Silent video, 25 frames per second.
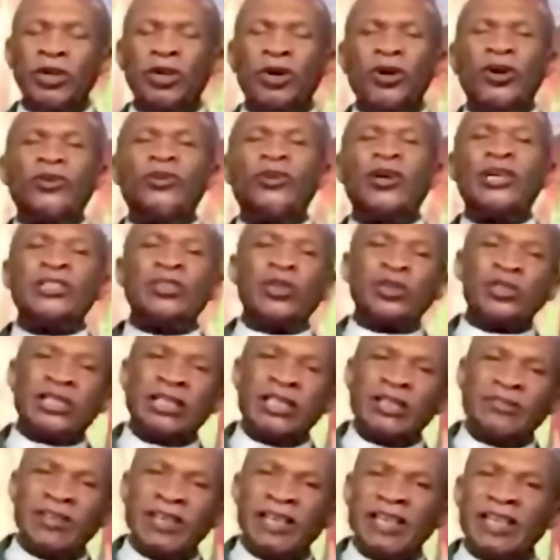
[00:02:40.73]
Or you are just
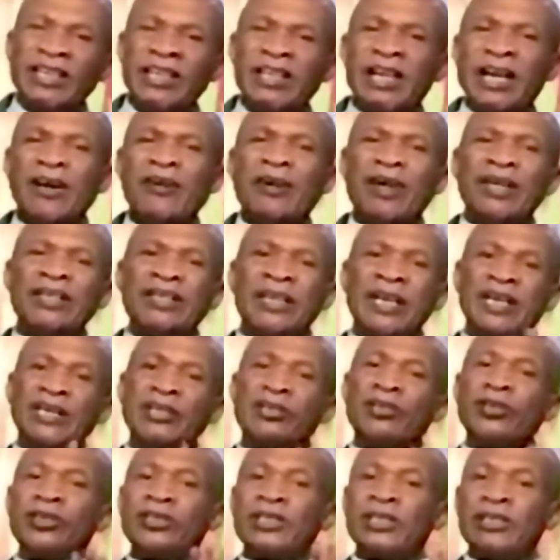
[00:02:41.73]
living anyhow and
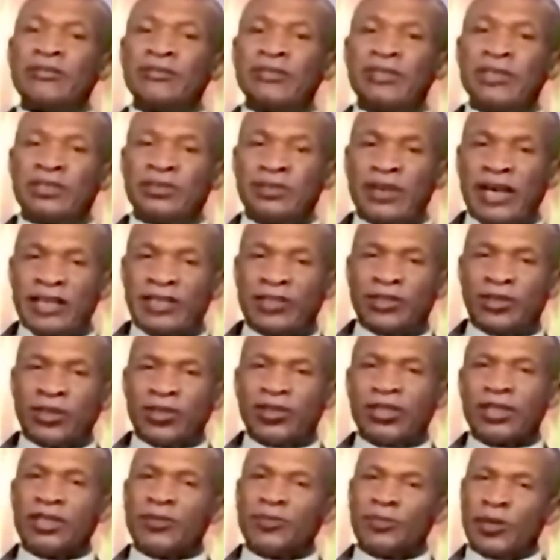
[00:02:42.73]
telling yourself it's
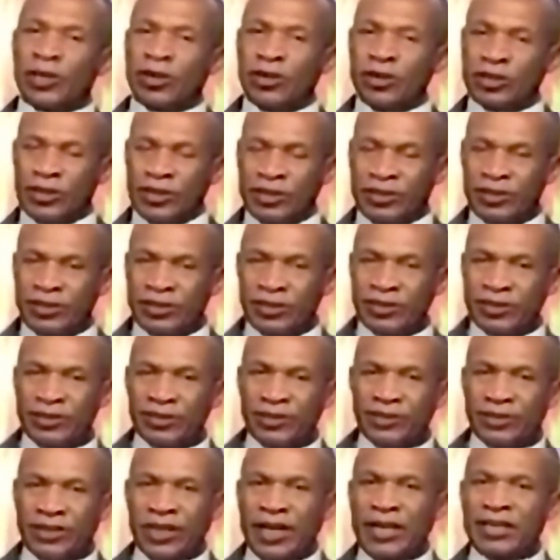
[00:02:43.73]
righteously because
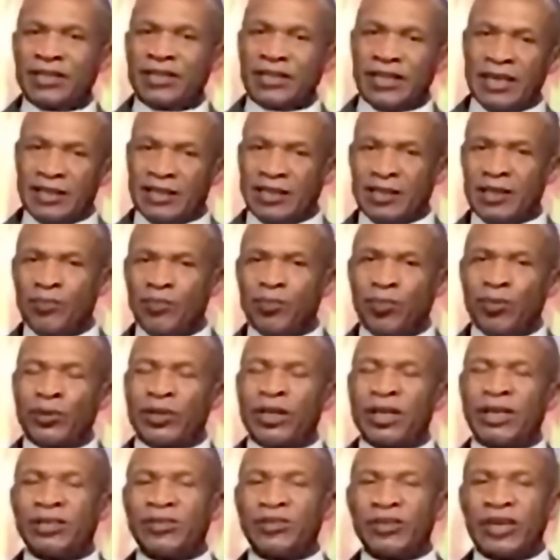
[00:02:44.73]
Christ has
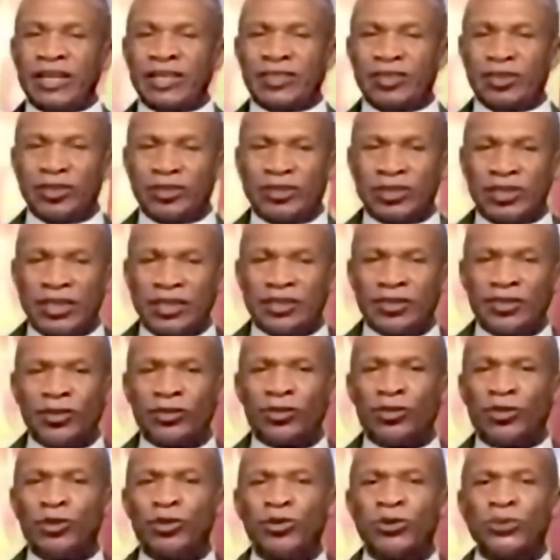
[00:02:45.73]
imputed righteousness
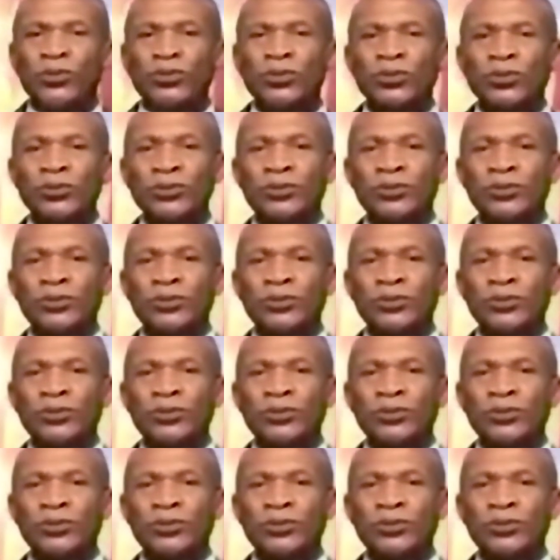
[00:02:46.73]
unto you.